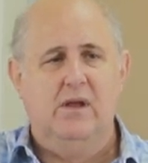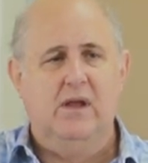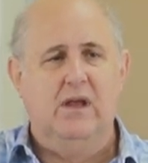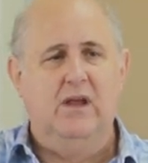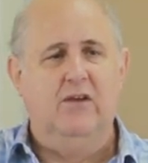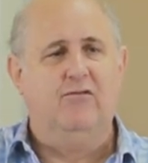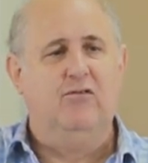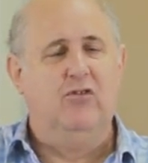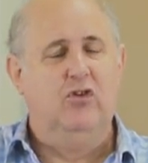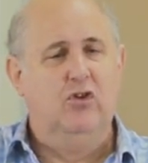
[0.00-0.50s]

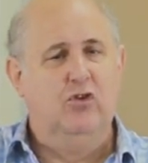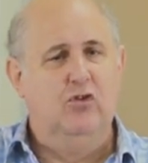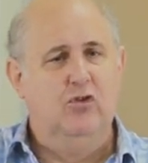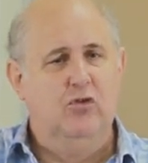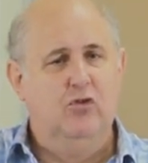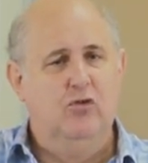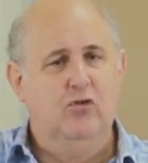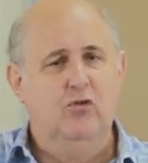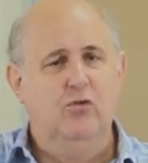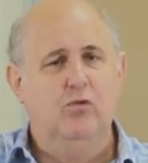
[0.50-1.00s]
If
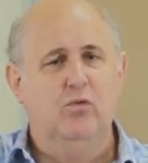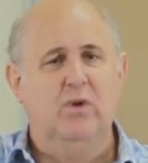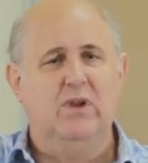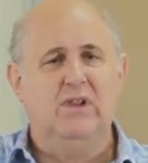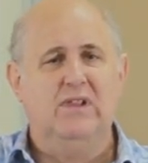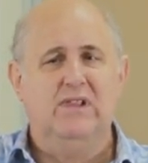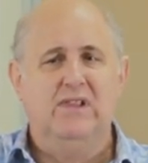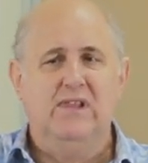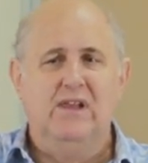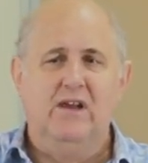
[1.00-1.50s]
you
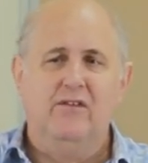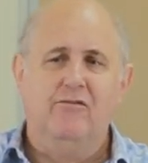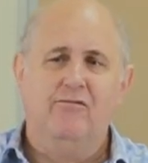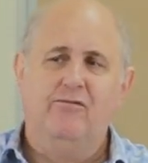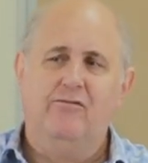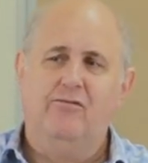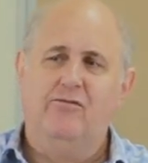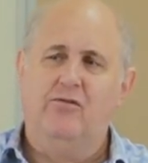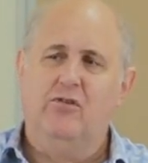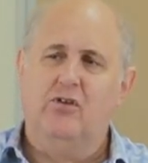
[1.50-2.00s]
will live
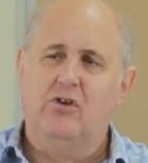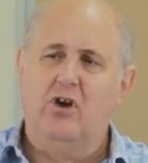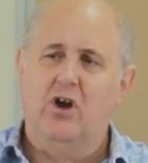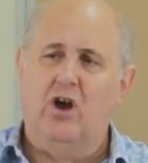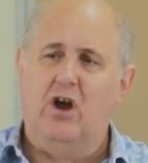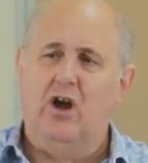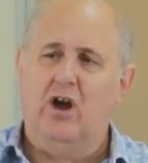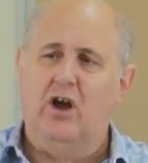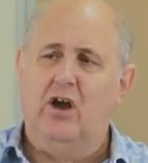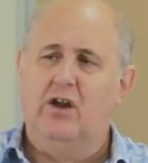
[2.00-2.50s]
for
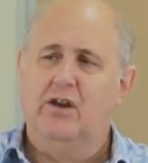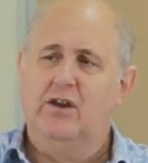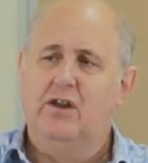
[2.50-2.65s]
God.